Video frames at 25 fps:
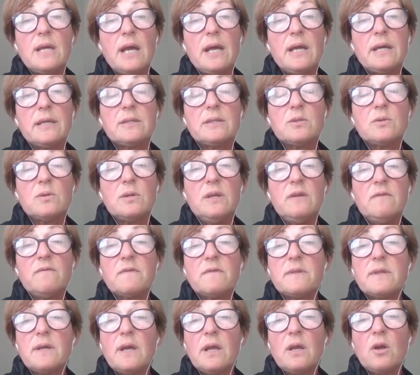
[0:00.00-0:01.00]
And
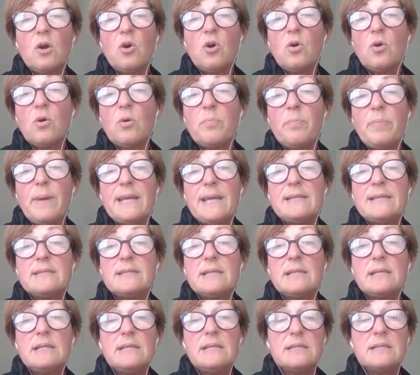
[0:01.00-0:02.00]
if they are
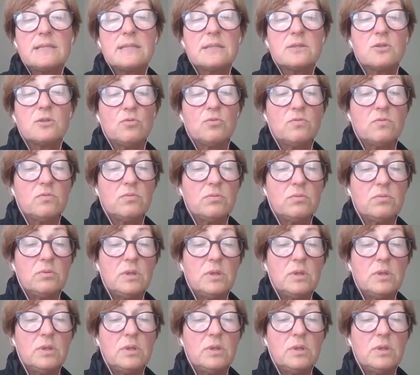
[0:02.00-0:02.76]
basically still